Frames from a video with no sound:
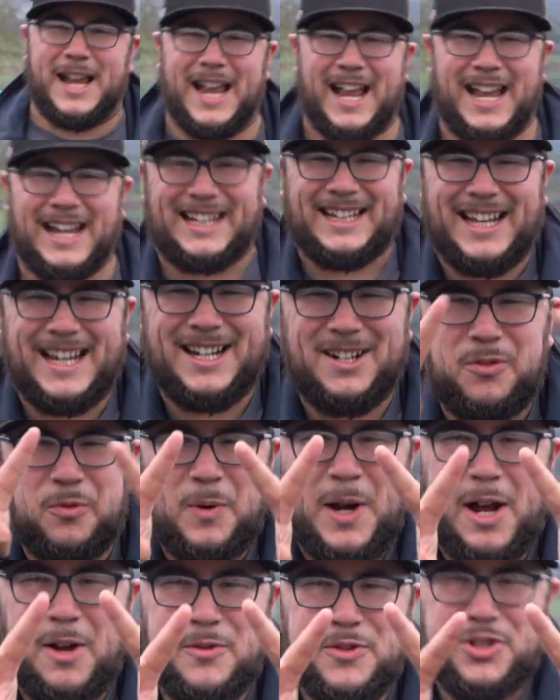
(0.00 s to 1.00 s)
Hagg Lake,
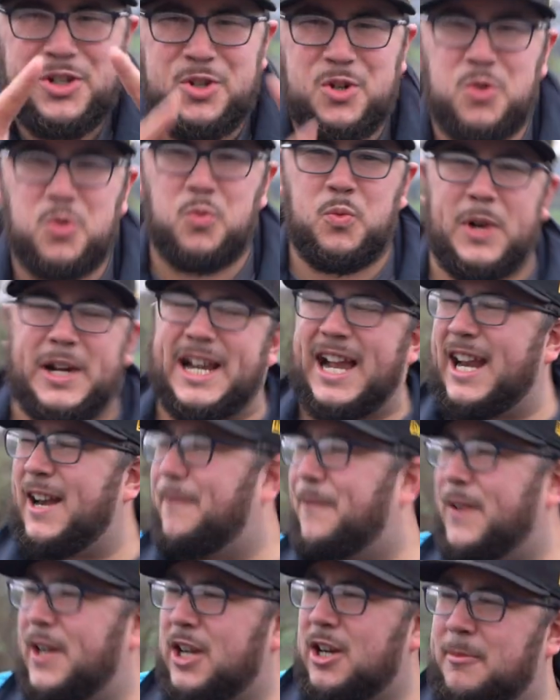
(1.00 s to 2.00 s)
round two. We kind of
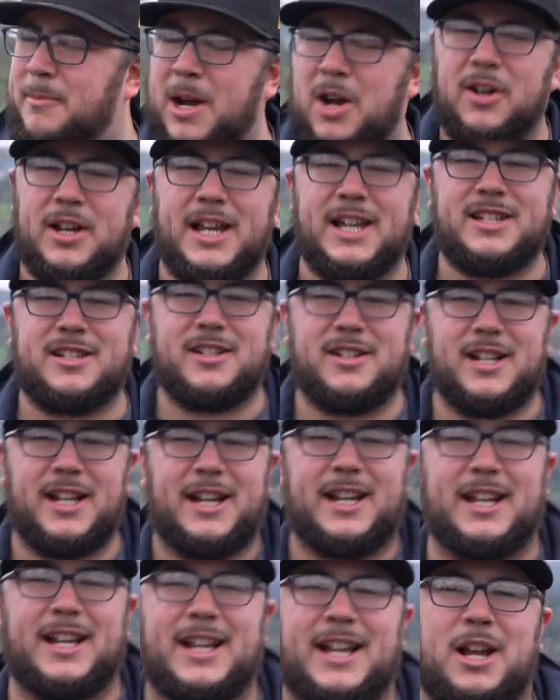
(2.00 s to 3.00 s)
figured them out
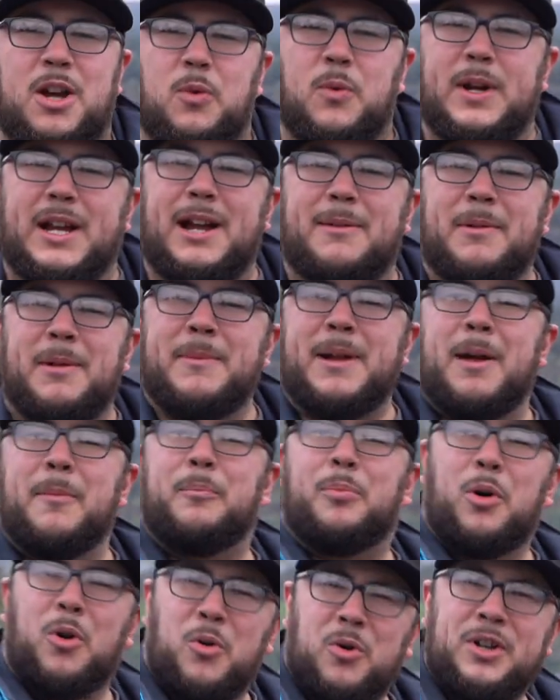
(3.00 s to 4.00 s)
yesterday. We got my man
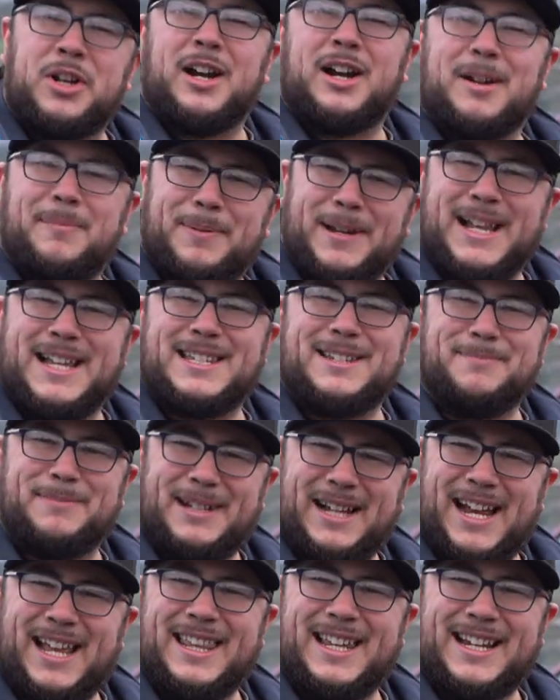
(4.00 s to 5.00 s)
Boneyard Bassin
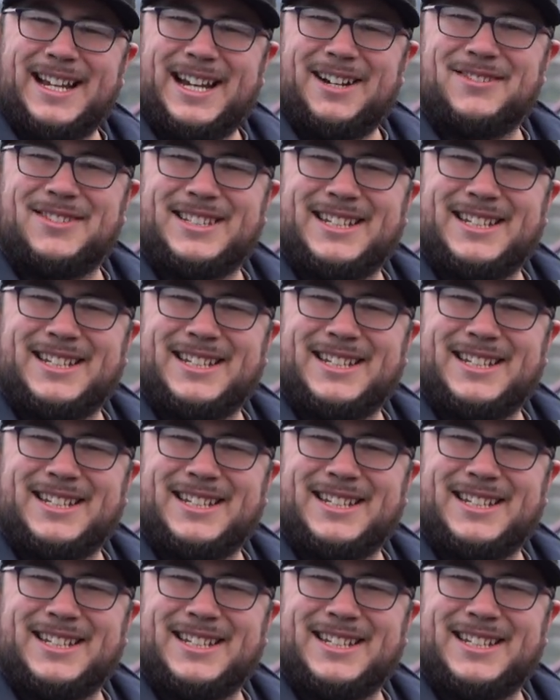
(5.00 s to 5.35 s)
behind the camera